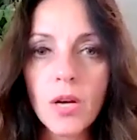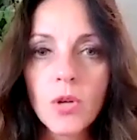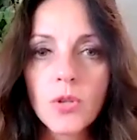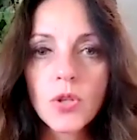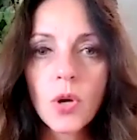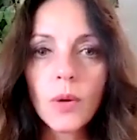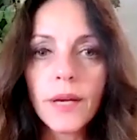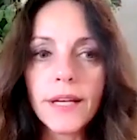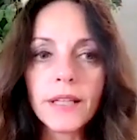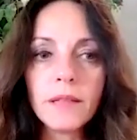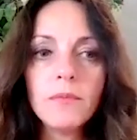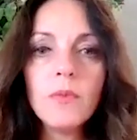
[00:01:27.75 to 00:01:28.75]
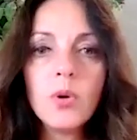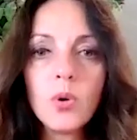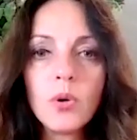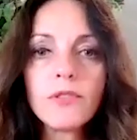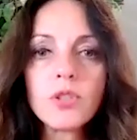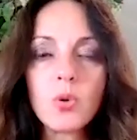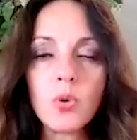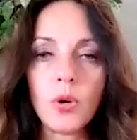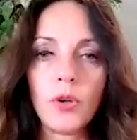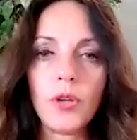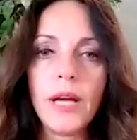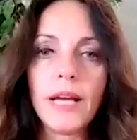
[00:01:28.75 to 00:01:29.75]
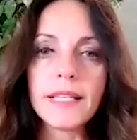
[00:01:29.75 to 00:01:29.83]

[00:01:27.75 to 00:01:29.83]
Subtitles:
so he can move toward